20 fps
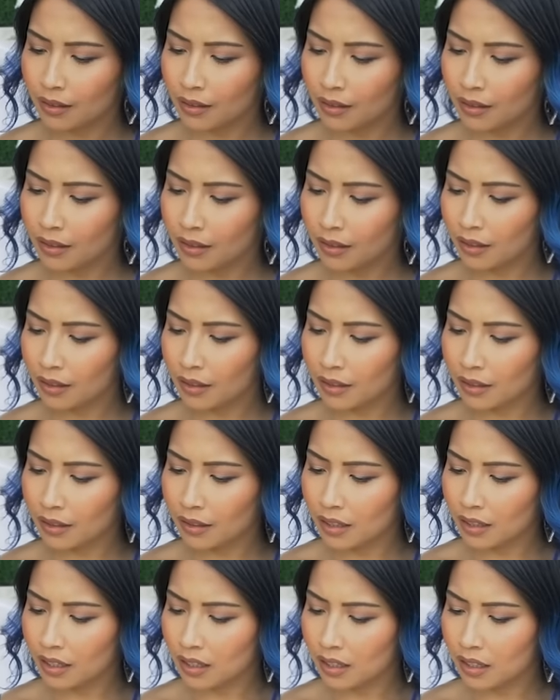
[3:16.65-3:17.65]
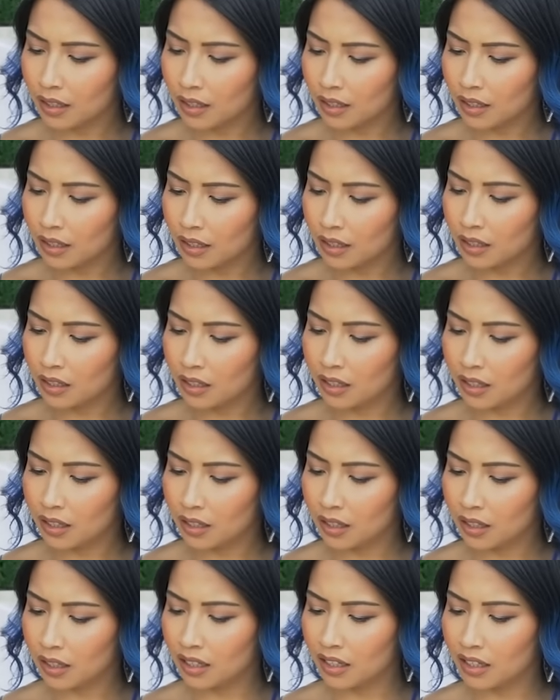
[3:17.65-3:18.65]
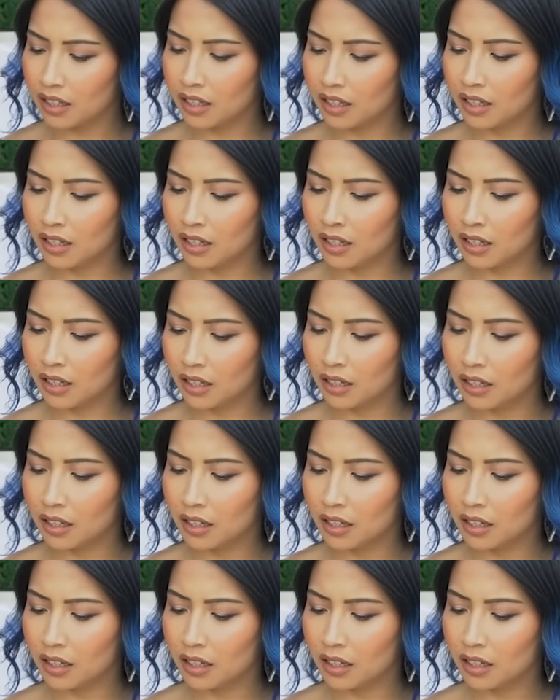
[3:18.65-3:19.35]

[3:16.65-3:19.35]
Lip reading: (not speaking)